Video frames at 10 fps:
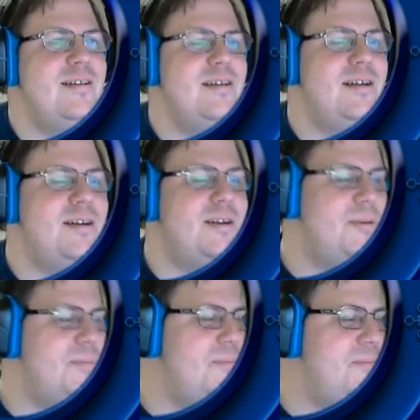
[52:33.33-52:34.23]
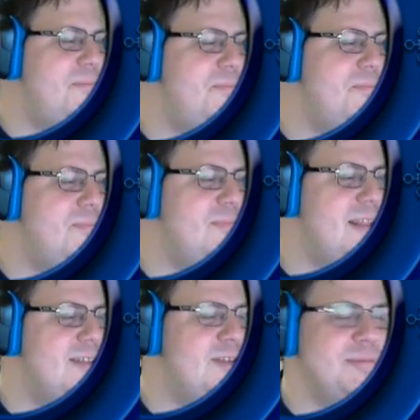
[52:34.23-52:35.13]

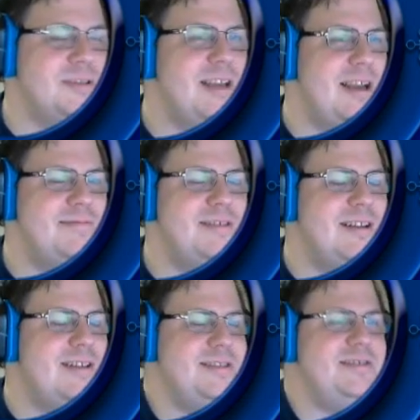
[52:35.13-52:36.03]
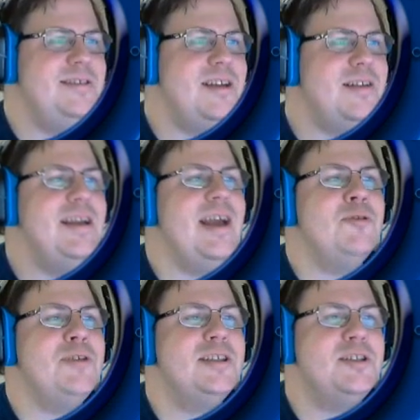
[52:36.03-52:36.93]
And so just suddenly
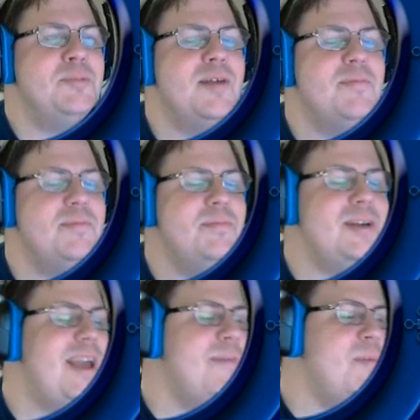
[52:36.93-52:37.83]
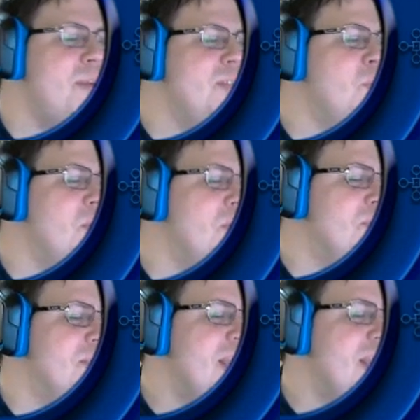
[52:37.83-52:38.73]
Adrotagia became a much more
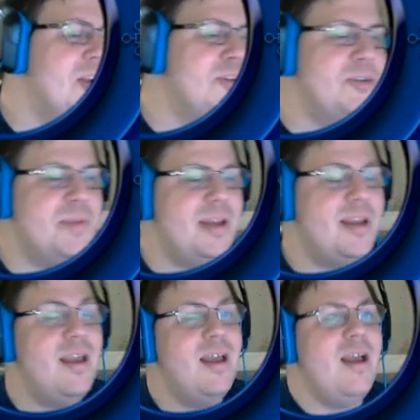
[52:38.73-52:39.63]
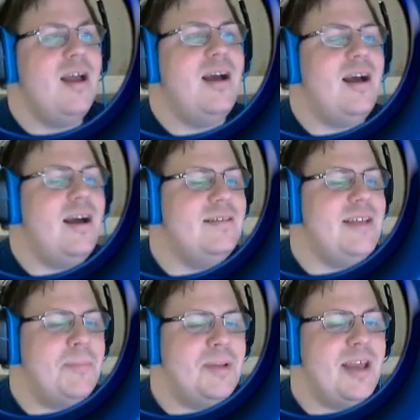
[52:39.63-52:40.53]
interesting character to me.
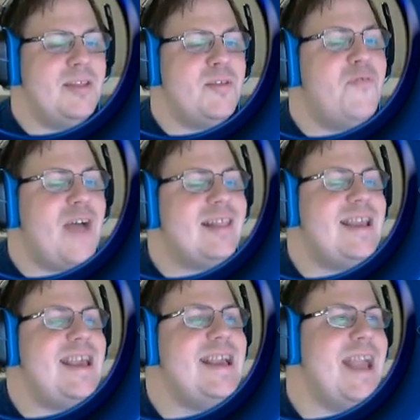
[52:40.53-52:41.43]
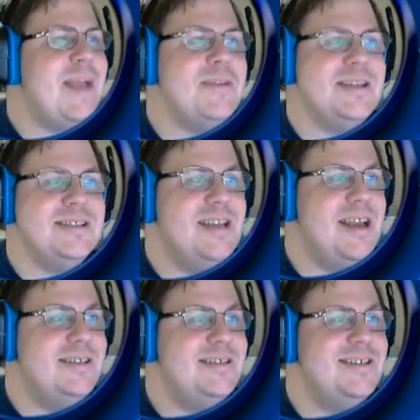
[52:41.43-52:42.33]
Yeah, but the fact that he gamed his
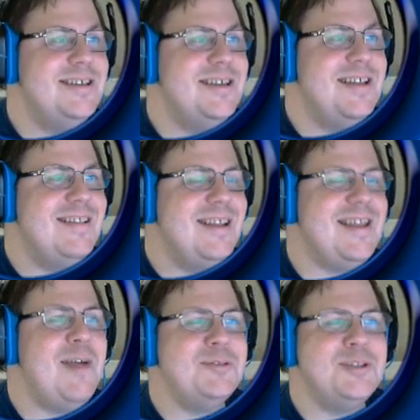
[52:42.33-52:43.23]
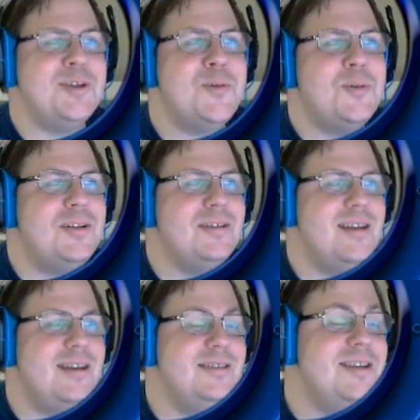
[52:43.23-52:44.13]
test, like, that was a cool little
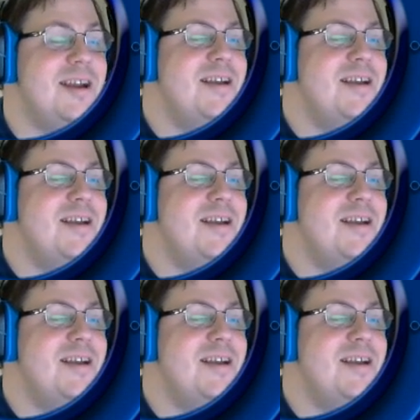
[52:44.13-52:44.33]
touch.